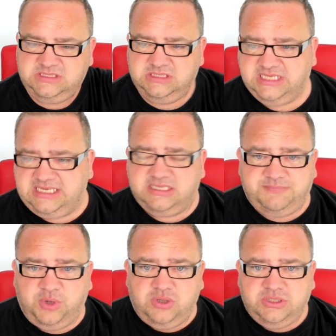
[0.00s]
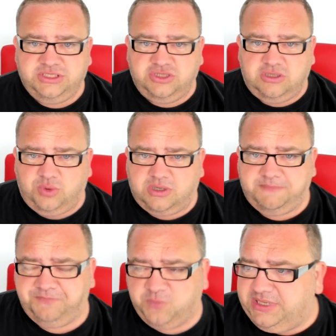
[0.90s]
Yeah, but you know
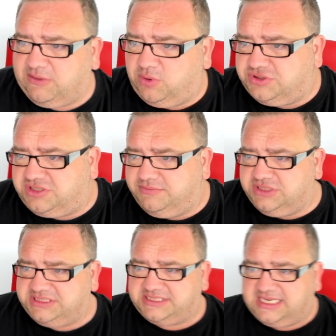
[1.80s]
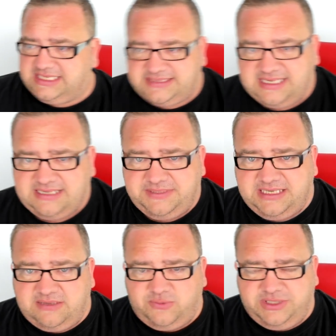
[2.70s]
what? We're now on to Merseyside Derby,
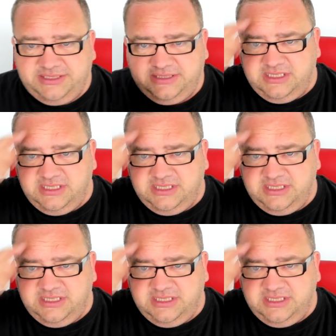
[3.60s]
aren't we?